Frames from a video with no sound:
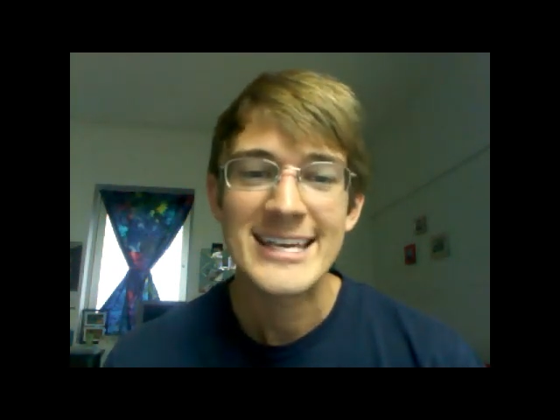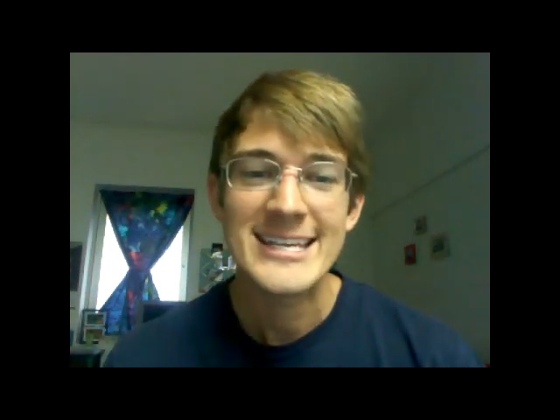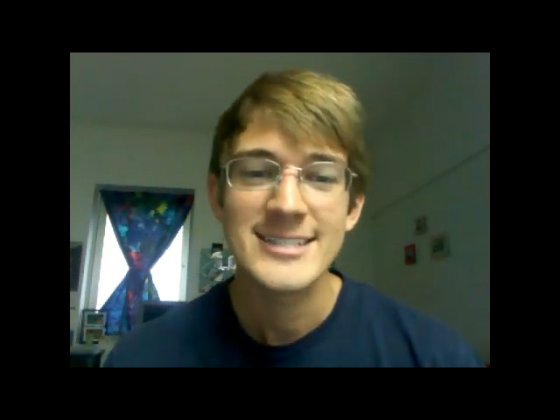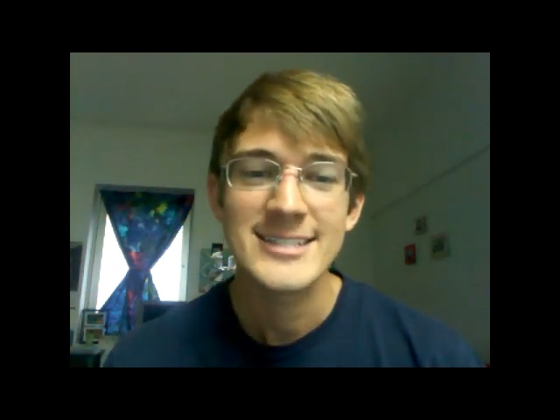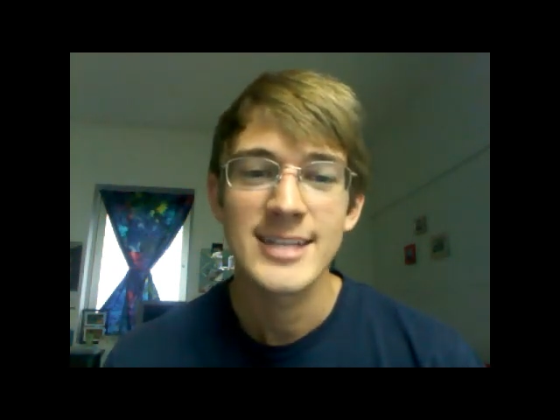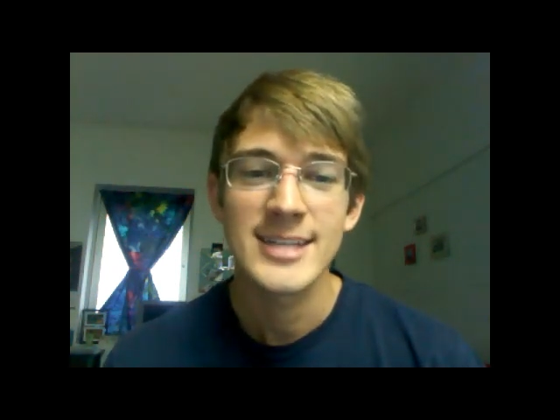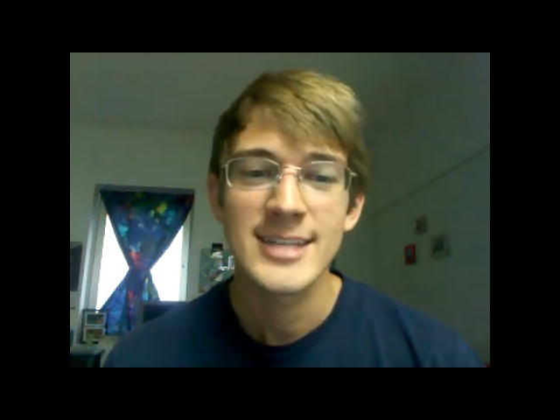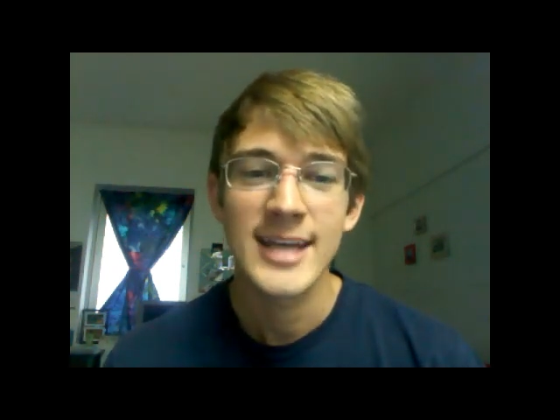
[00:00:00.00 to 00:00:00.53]
the
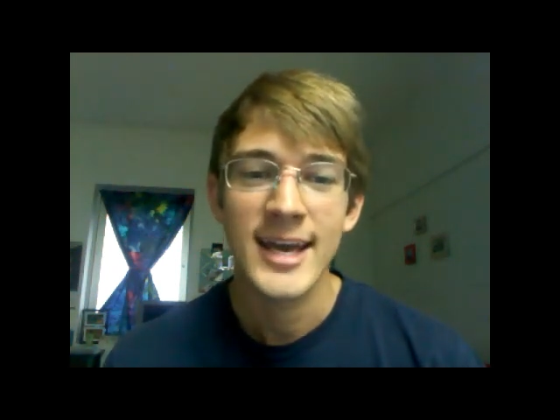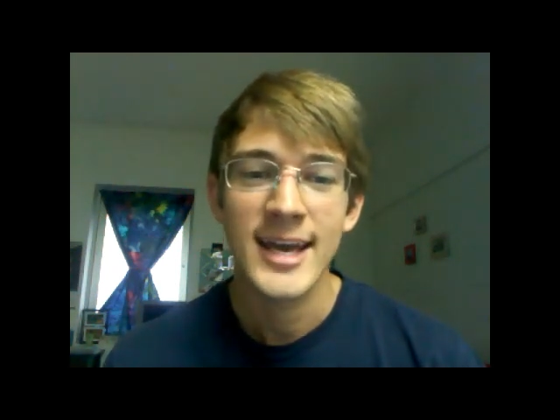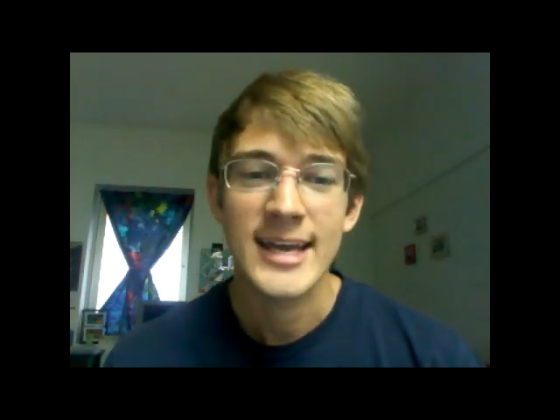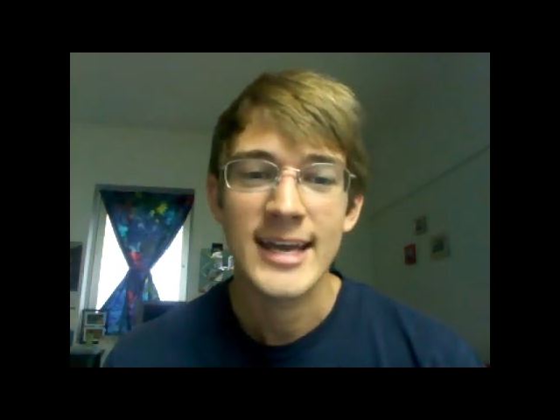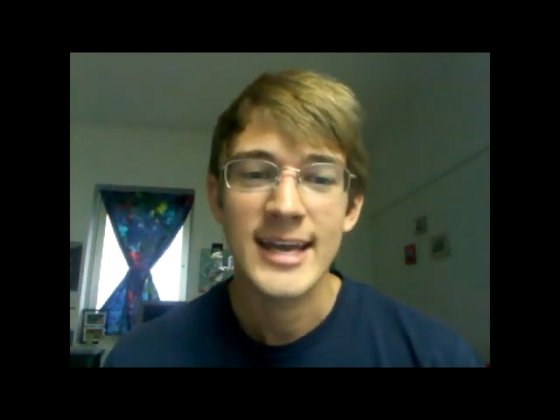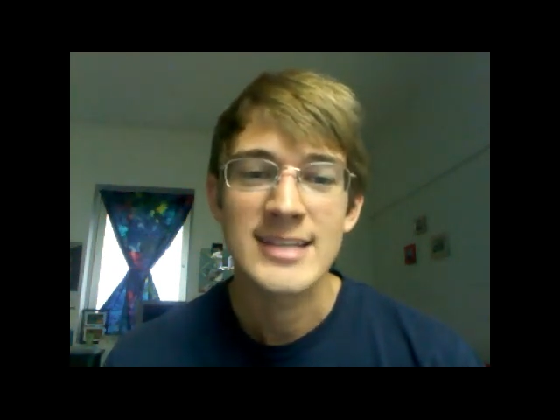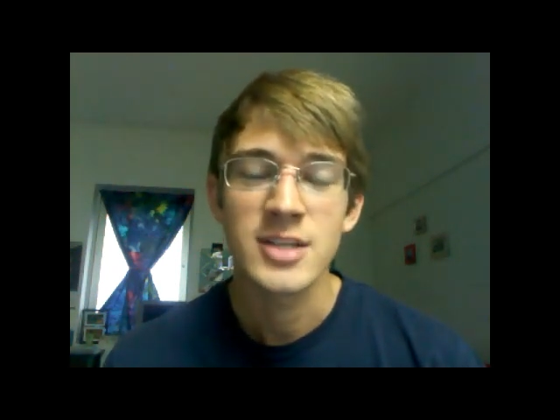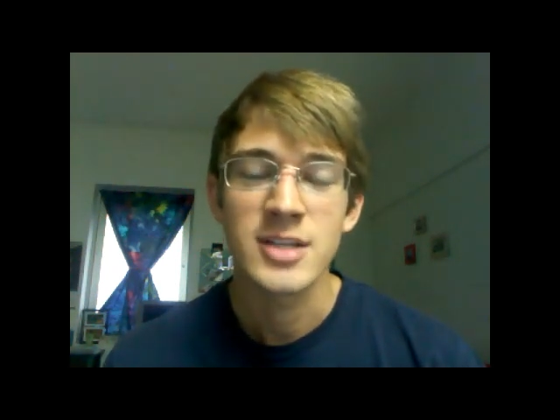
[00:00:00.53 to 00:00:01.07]
Day is
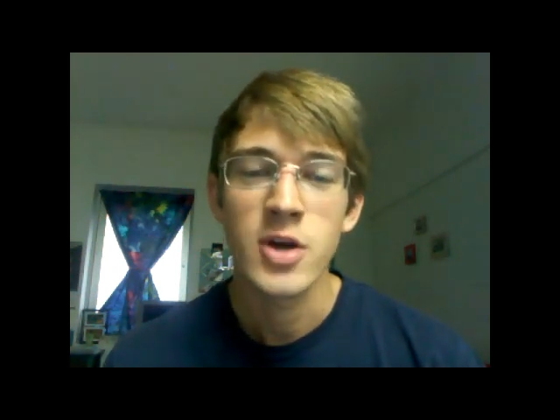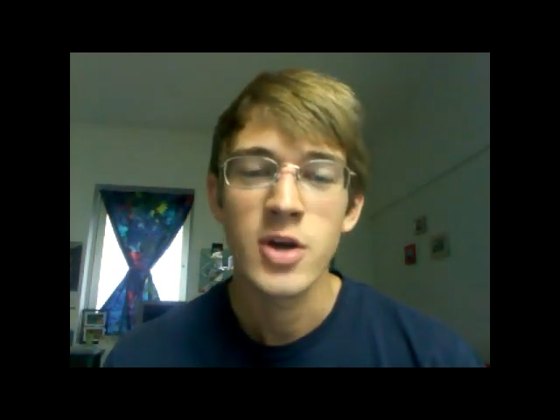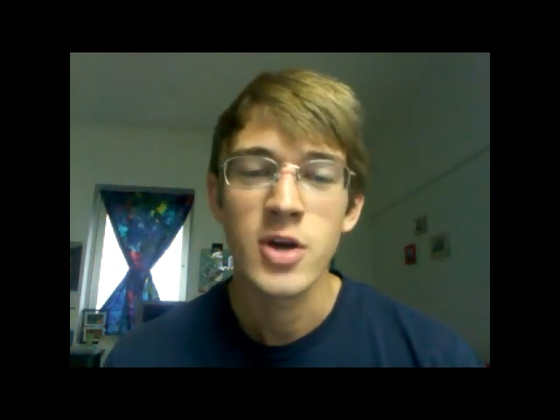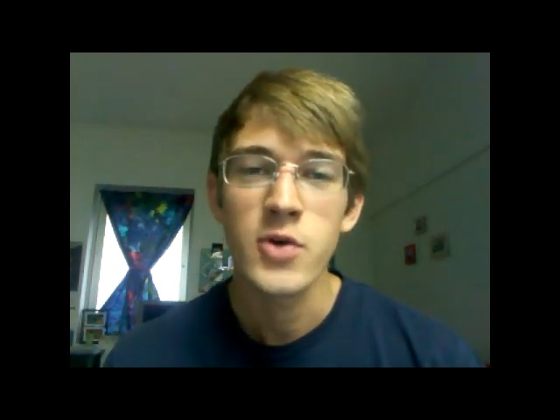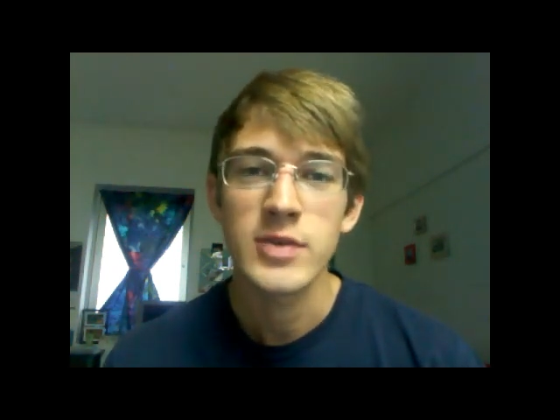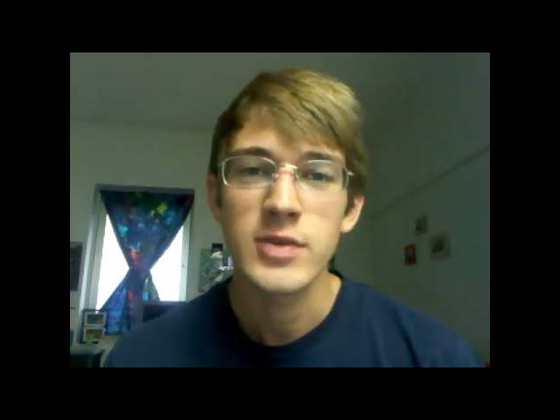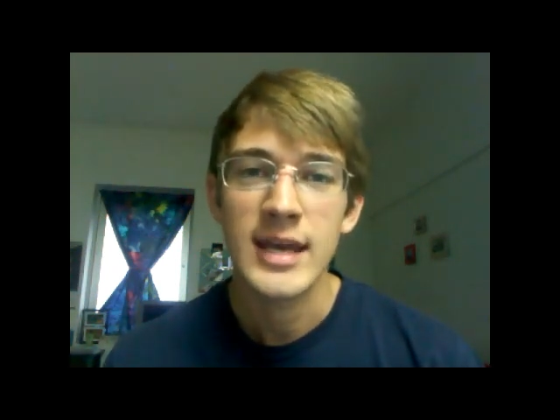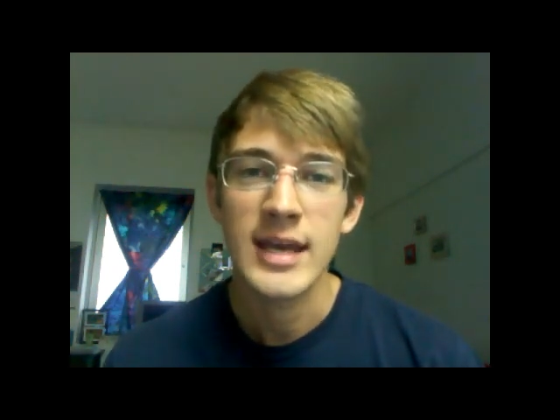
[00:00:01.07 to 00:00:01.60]
a
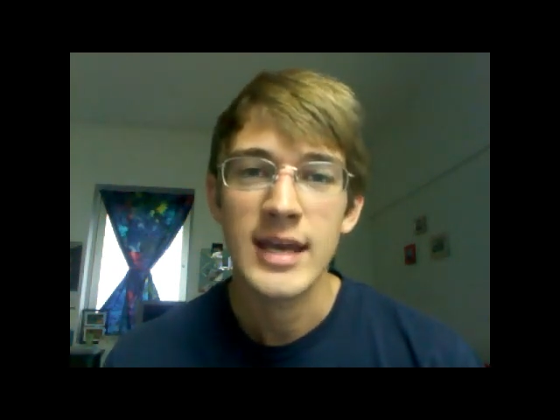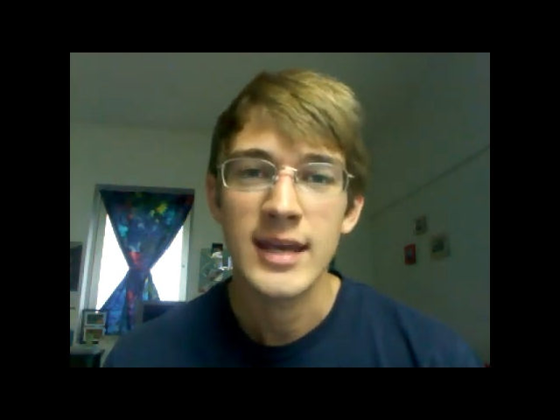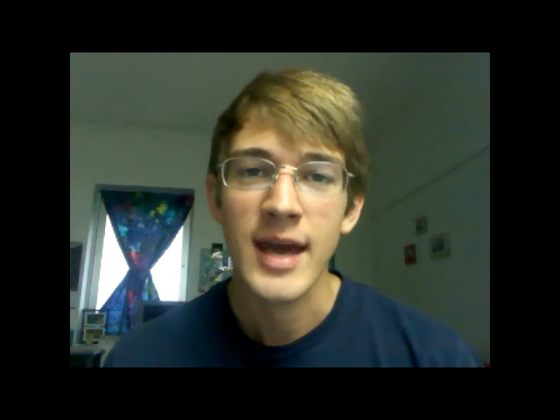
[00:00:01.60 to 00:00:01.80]
note-taking app.